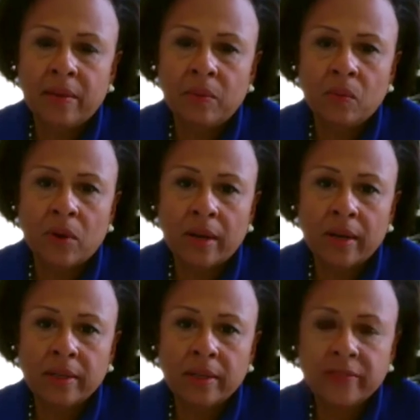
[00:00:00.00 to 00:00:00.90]

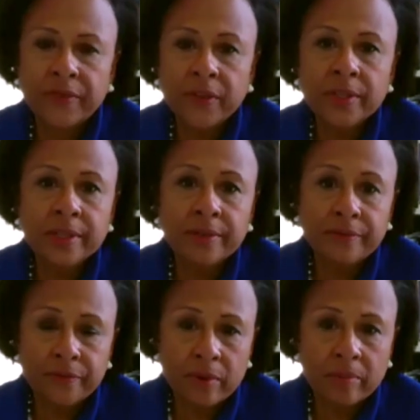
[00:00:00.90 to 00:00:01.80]
was first
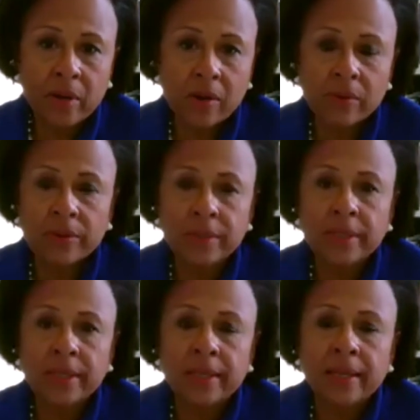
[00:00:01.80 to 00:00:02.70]
and
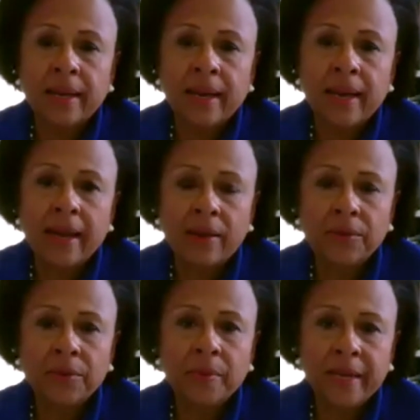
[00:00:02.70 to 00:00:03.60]
foremost, how
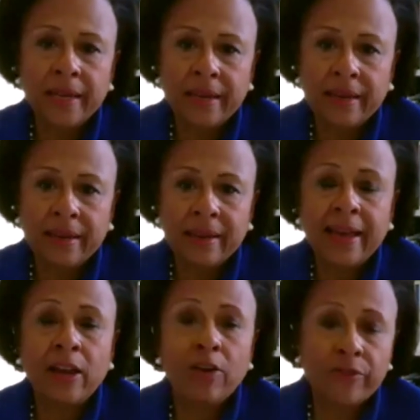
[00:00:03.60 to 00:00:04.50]
do we
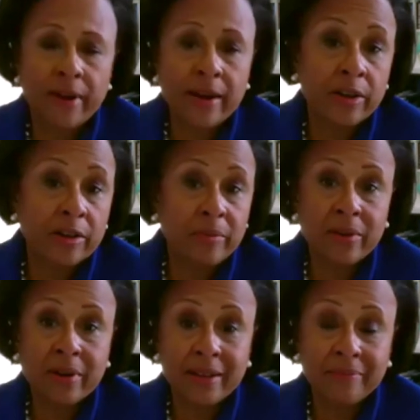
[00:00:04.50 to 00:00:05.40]
care for our
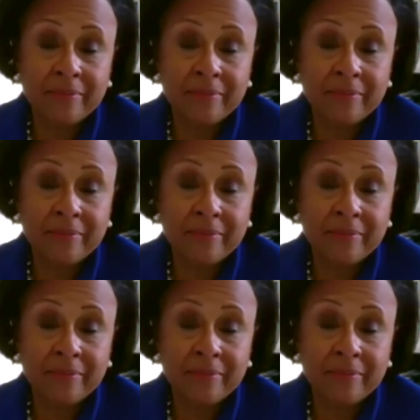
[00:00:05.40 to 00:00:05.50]
community?